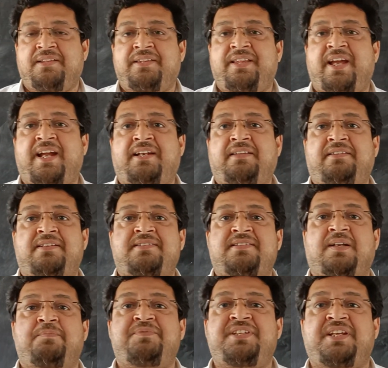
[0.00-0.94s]
that the
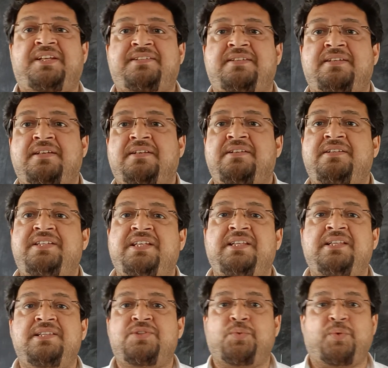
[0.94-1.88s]
subject
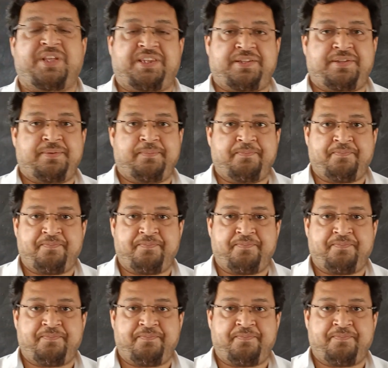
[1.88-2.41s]
deals with.